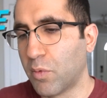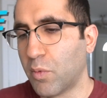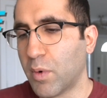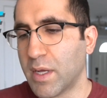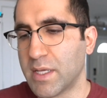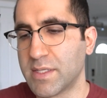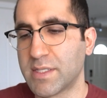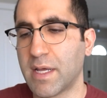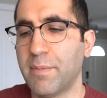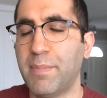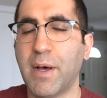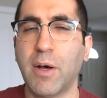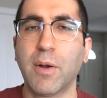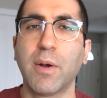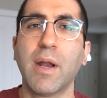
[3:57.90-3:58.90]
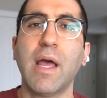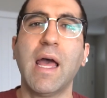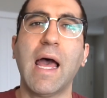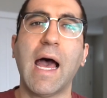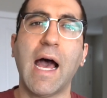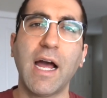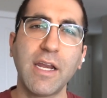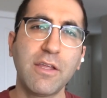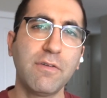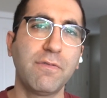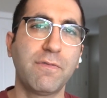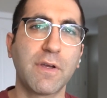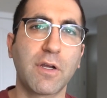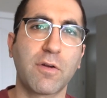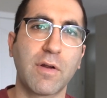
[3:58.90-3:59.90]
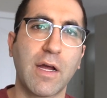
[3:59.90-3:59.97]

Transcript: was about how do you figure